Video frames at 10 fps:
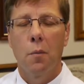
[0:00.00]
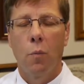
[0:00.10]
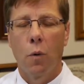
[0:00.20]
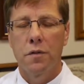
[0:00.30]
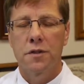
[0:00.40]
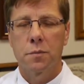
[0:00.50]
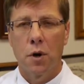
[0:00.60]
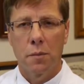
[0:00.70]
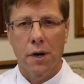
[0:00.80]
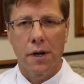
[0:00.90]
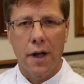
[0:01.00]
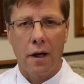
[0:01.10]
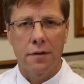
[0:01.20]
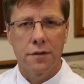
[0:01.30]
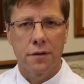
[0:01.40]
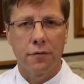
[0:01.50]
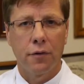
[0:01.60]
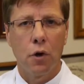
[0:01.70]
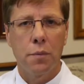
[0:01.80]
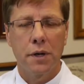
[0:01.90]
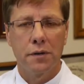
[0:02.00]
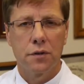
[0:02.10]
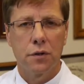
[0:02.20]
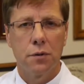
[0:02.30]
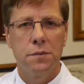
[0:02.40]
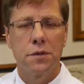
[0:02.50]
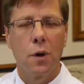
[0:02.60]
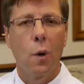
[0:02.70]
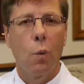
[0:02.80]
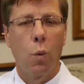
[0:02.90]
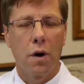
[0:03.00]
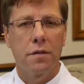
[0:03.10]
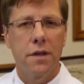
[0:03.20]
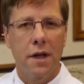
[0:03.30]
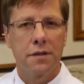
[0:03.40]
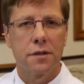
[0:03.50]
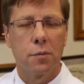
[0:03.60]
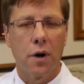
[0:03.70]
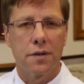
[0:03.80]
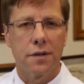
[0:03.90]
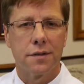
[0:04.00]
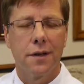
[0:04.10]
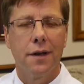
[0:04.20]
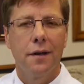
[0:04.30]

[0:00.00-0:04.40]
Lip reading: more of the sperm are going to get out into the fallopian tubes where the eggs are present.